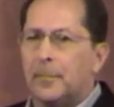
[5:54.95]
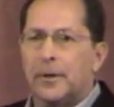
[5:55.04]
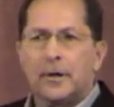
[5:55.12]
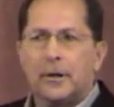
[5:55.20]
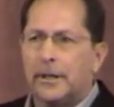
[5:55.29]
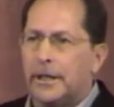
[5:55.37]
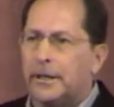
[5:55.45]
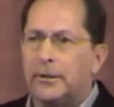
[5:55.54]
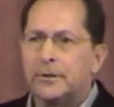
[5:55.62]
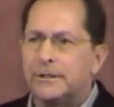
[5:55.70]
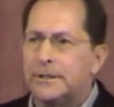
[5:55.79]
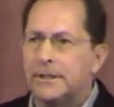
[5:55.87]
But our
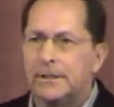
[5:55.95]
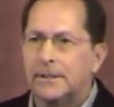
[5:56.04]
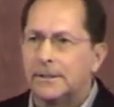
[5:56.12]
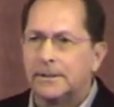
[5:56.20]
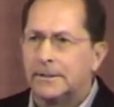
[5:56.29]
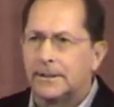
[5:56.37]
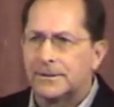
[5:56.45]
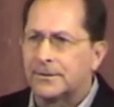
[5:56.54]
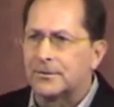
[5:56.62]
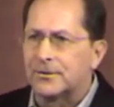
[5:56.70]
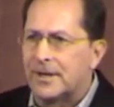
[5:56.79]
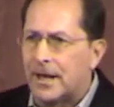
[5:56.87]
energy
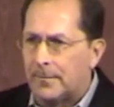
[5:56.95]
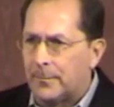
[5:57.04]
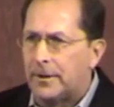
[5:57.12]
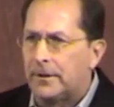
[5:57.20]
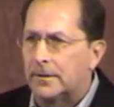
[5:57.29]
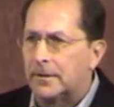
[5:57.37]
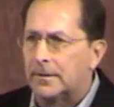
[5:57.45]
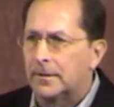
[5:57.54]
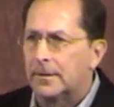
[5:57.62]
doesn't stop here.